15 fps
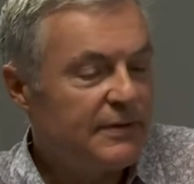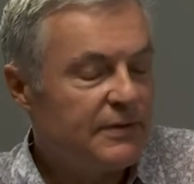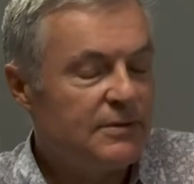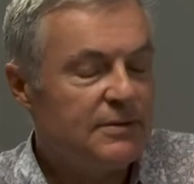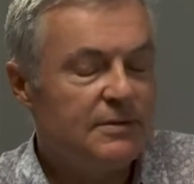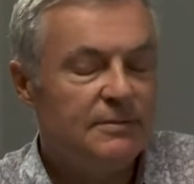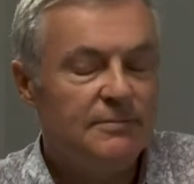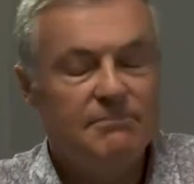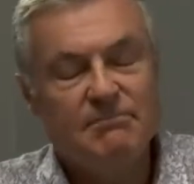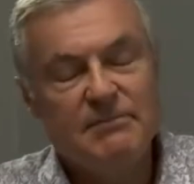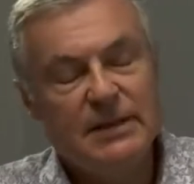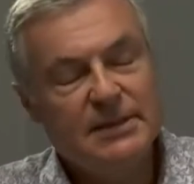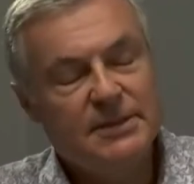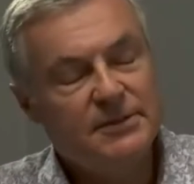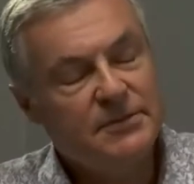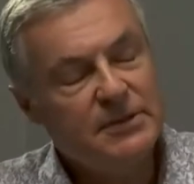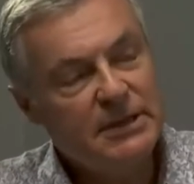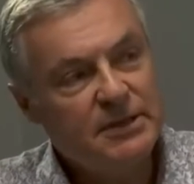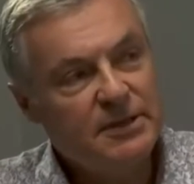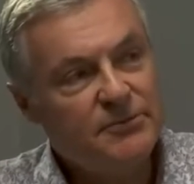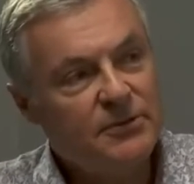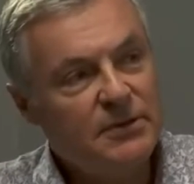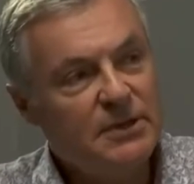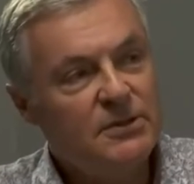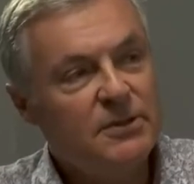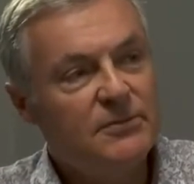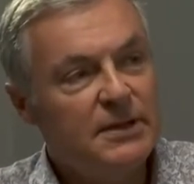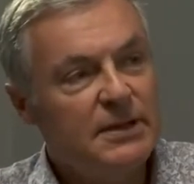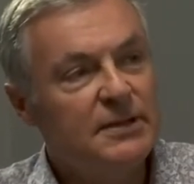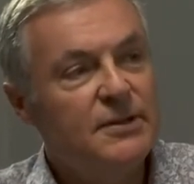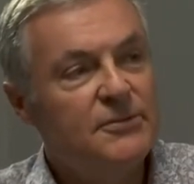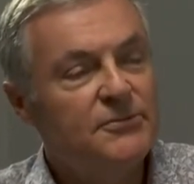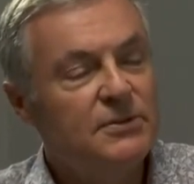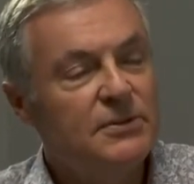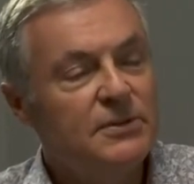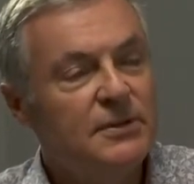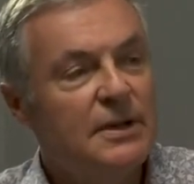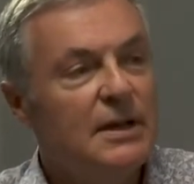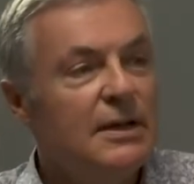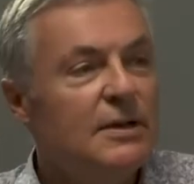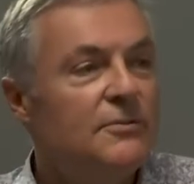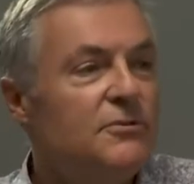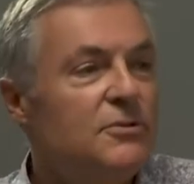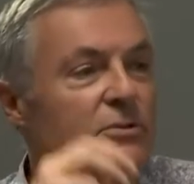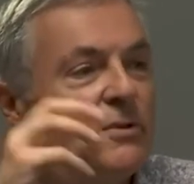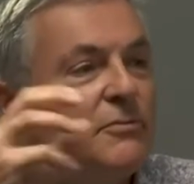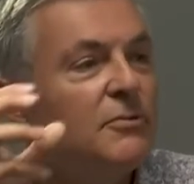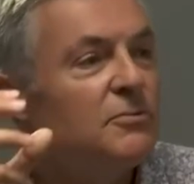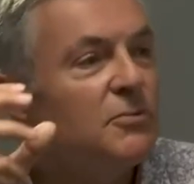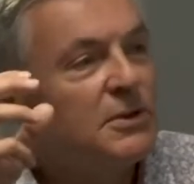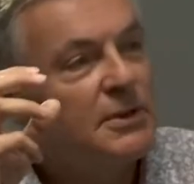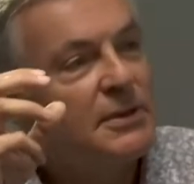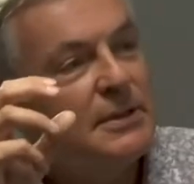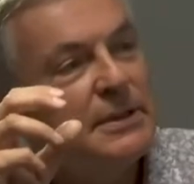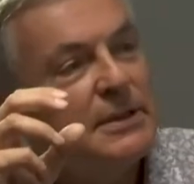So that's very different. It's a very different view of the world.